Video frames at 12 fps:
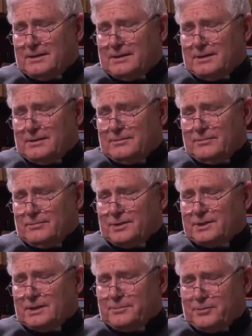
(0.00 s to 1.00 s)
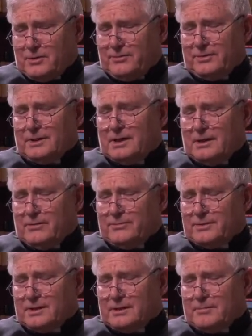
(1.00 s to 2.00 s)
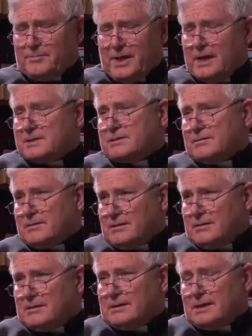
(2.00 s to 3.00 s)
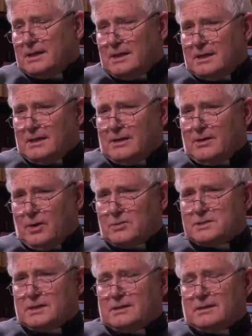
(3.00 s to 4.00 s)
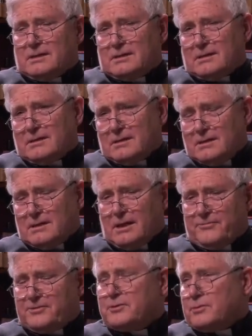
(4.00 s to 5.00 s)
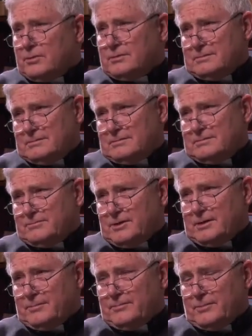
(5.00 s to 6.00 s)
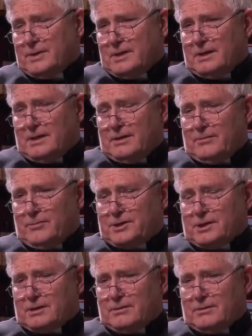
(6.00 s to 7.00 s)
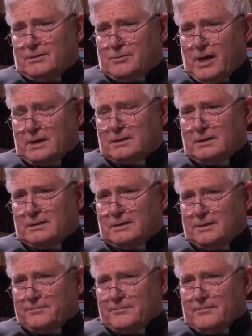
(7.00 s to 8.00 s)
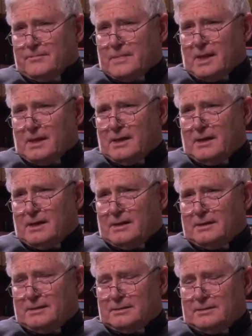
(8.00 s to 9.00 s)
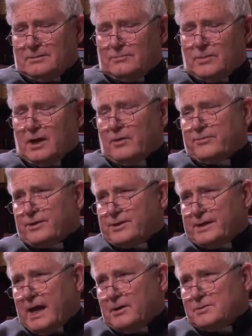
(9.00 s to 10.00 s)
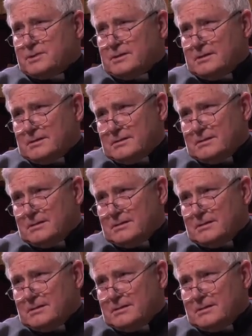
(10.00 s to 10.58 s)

with the approval of the pastor there, hosted a funeral for him, which attracted well over 1,000